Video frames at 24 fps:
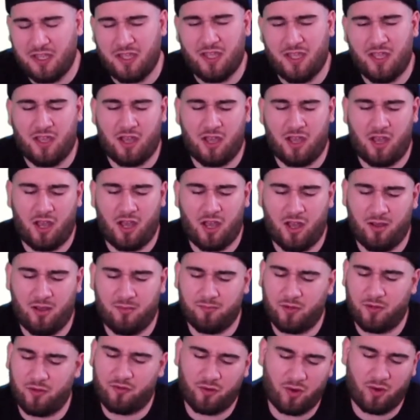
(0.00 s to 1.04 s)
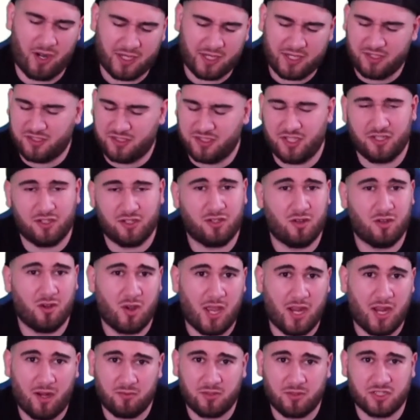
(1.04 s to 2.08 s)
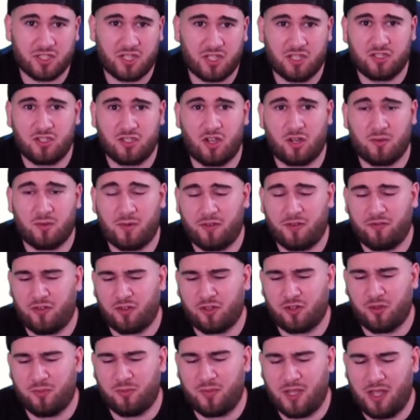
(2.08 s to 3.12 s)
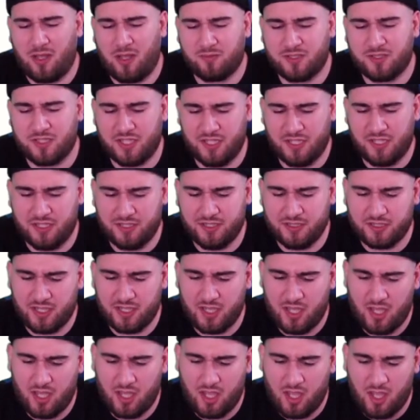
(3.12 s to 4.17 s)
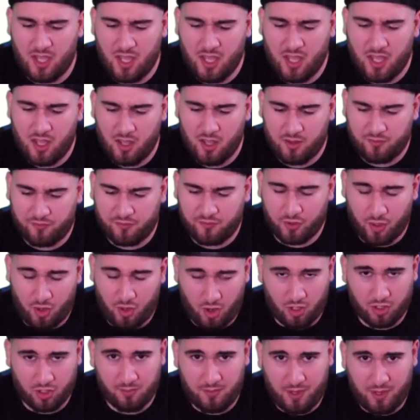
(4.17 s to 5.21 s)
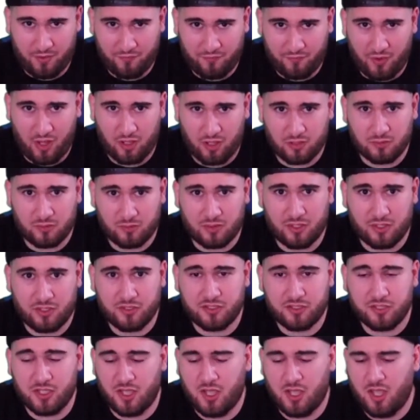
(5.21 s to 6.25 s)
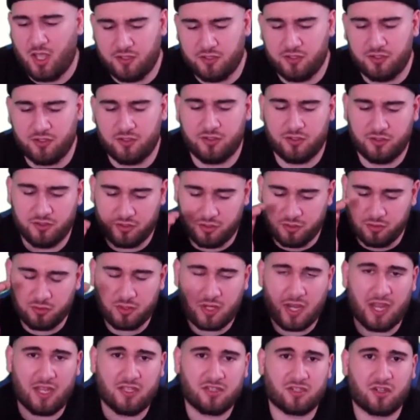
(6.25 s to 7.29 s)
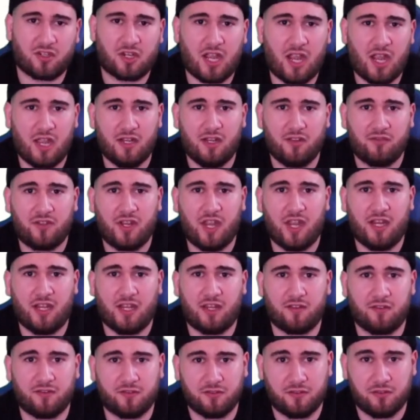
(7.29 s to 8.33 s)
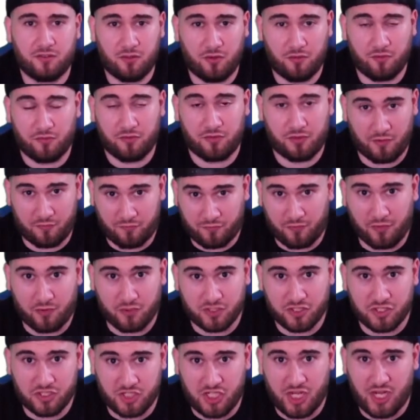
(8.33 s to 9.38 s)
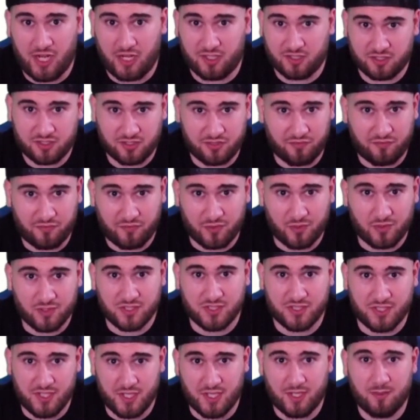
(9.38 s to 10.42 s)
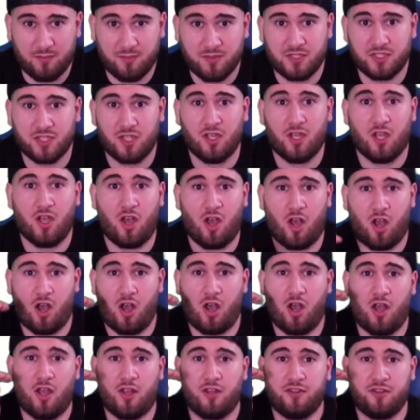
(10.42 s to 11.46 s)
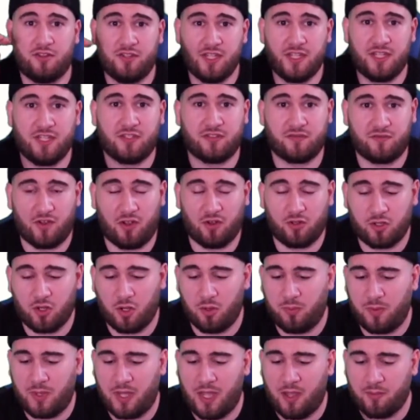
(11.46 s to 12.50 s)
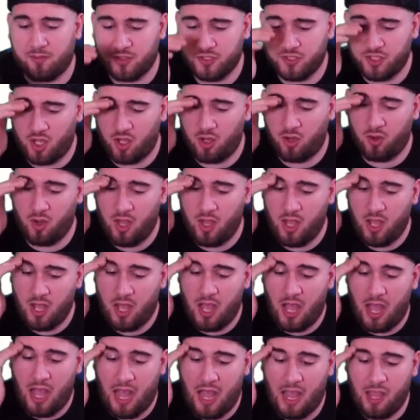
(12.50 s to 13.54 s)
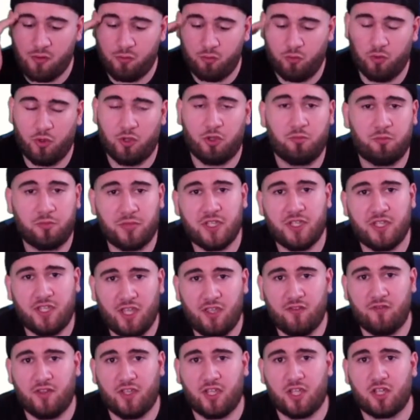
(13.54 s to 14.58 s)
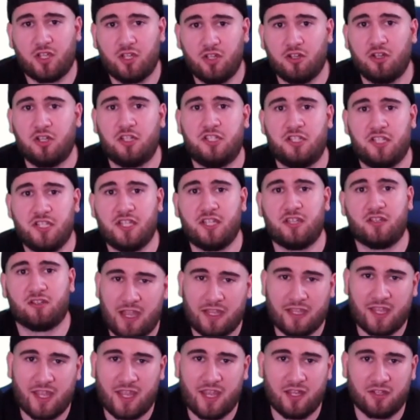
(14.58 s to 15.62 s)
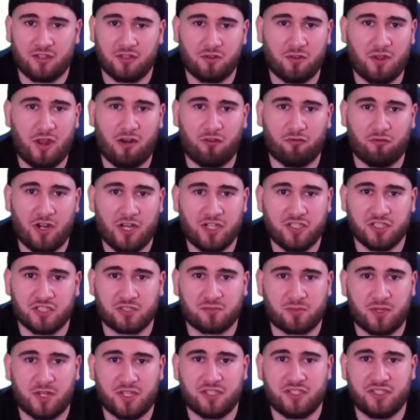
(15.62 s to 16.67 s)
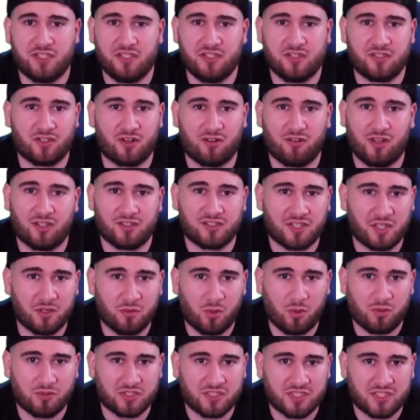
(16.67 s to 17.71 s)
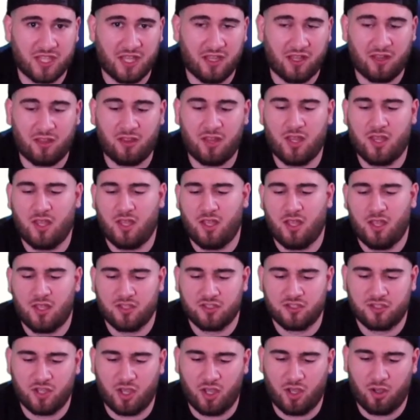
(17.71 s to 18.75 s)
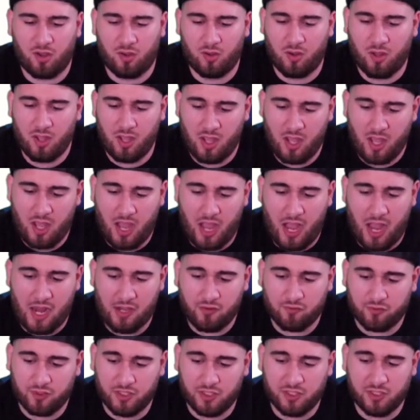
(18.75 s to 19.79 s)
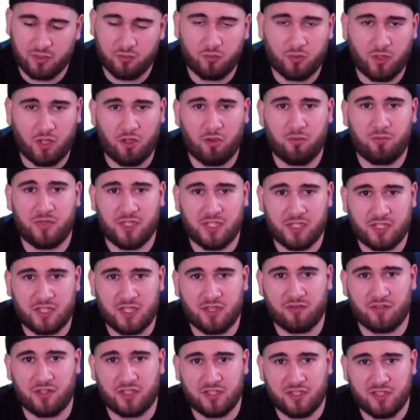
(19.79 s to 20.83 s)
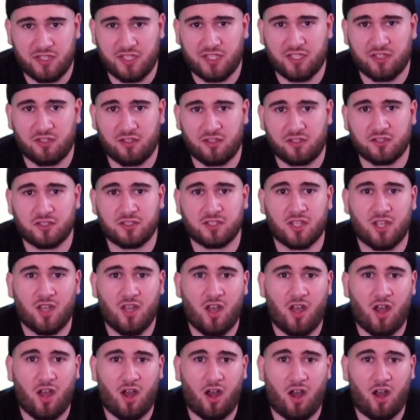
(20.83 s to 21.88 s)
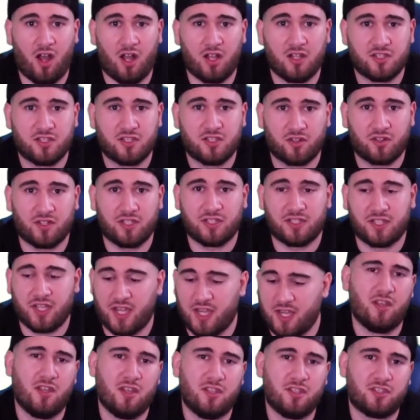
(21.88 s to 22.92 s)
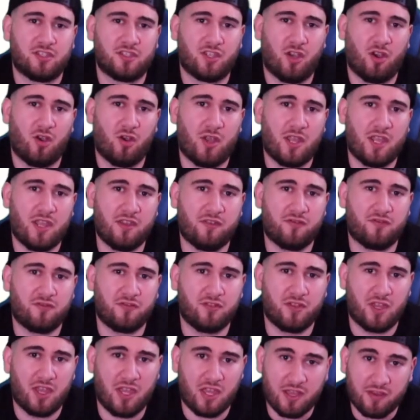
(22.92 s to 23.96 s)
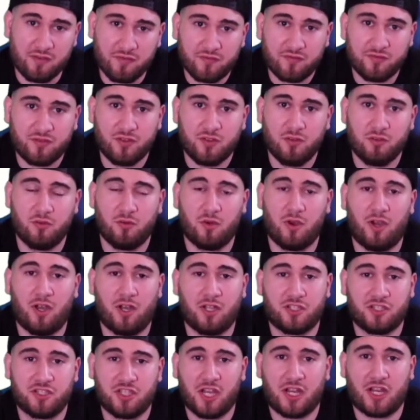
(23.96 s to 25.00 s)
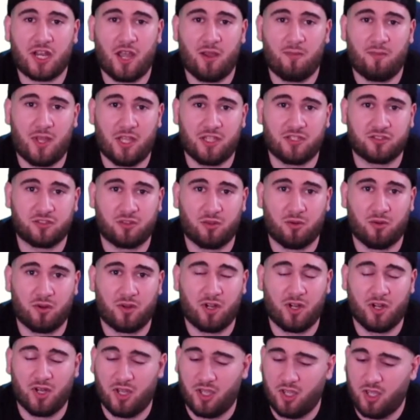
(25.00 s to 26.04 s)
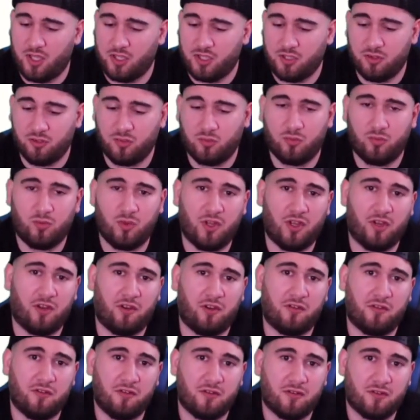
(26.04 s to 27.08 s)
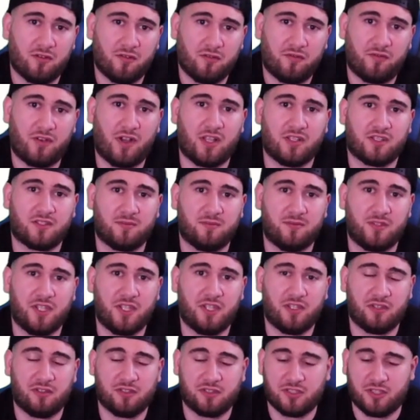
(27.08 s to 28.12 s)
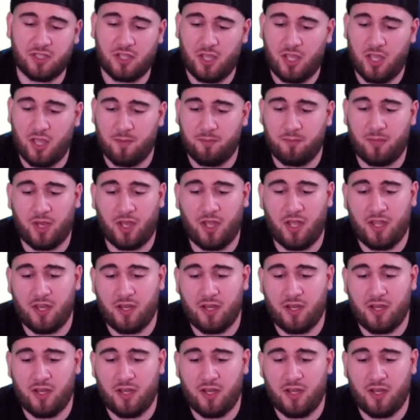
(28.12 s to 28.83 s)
um, before I continue, and I'm just going to talk about Funko Pops, is for all of my followers, you guys are kind of getting your the first chance, the first dibs on these Funko Pops. So I will be giving good deals. I can't do outrageous prices or else they won't sell. So I really will be giving deals on certain things. So if, if you uh, check out my store, you will find some deals. But